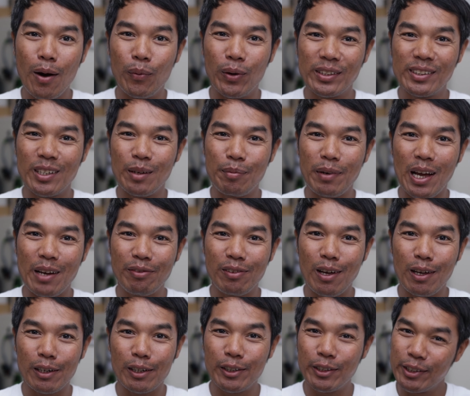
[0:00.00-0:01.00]
What's up,
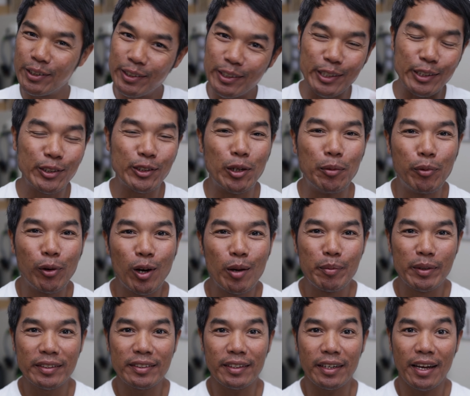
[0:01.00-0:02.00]
lifelong learners? It's your boy,
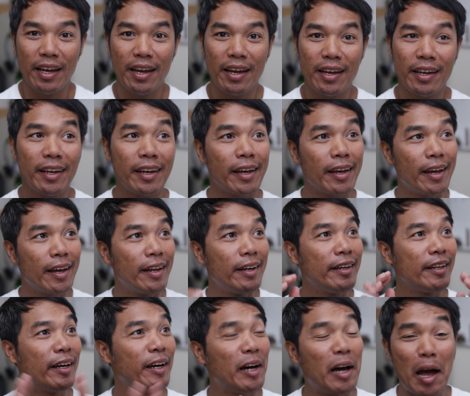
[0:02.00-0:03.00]
Mr. Hang,
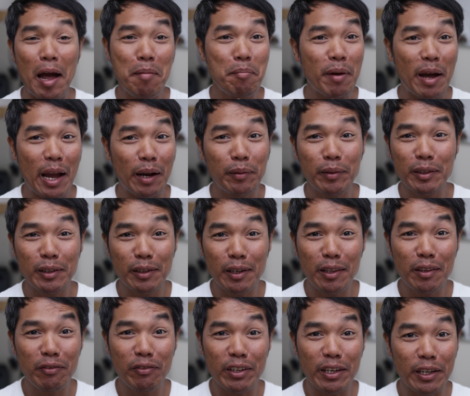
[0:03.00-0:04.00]
and I'm back with
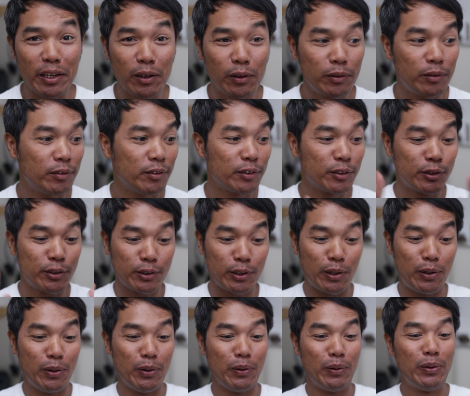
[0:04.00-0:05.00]
another video.
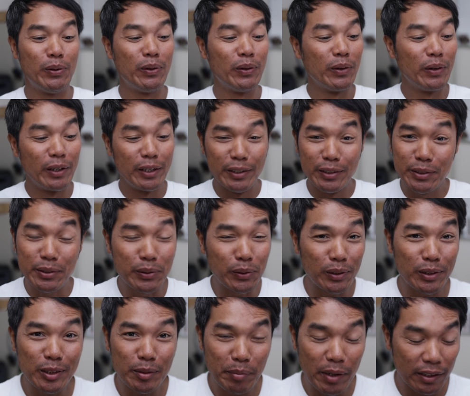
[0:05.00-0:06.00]
So
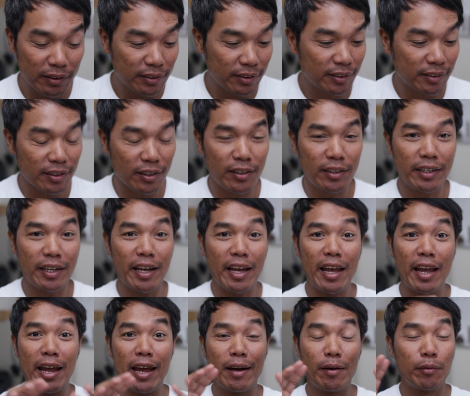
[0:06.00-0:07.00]
school is about to start
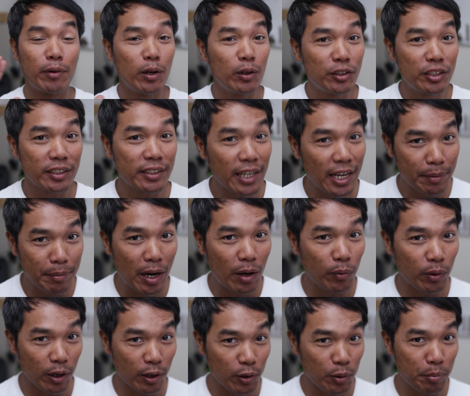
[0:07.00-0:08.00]
and Rode just came out
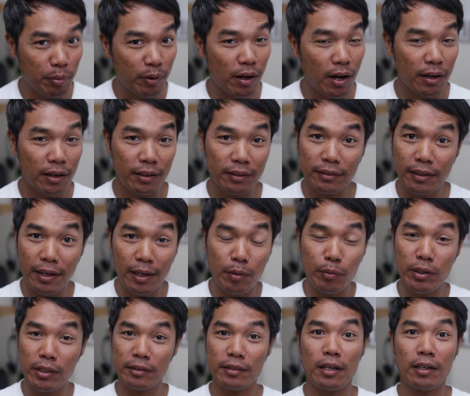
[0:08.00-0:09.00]
with a new product, and I
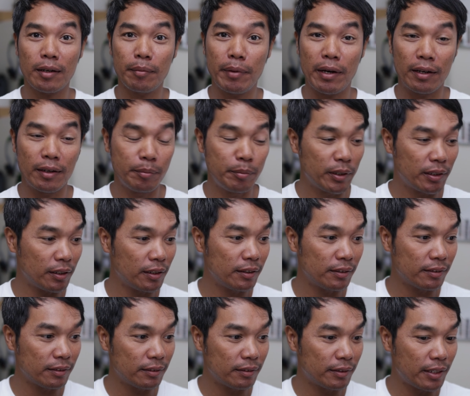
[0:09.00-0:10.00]
want to talk about it
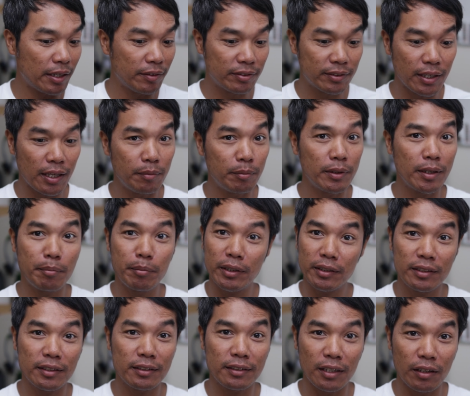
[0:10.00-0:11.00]
because they've sent me a
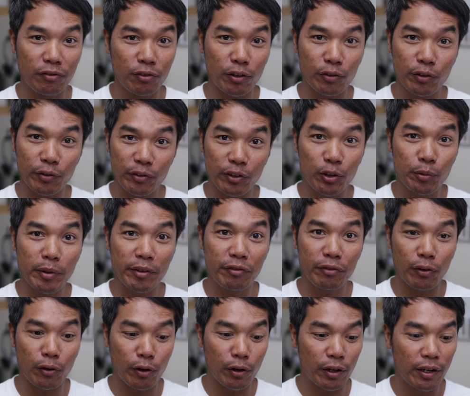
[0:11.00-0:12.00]
bunch of stuff for review
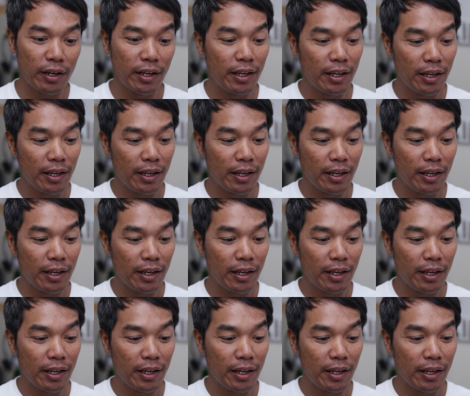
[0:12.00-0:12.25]
before,